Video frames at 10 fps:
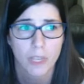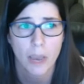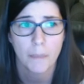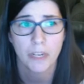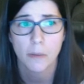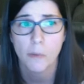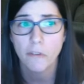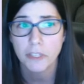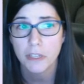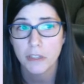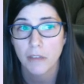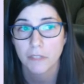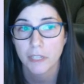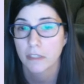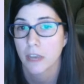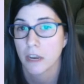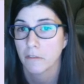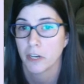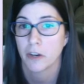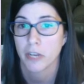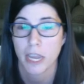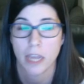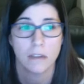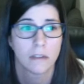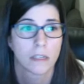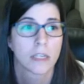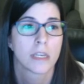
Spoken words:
I'm going to come over to the left-hand side over here again.